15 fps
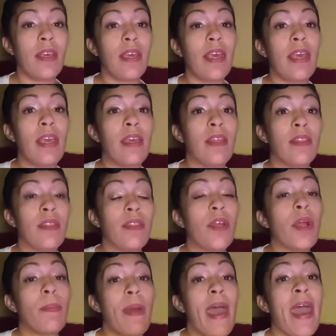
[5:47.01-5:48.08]
in
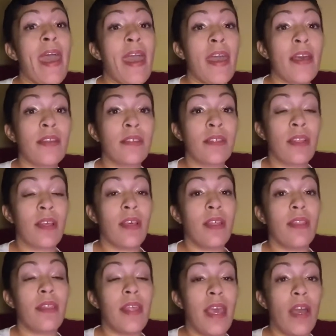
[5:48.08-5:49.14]
their past
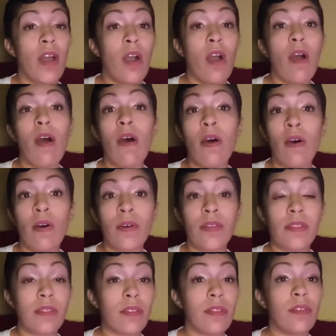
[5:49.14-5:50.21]
that caused,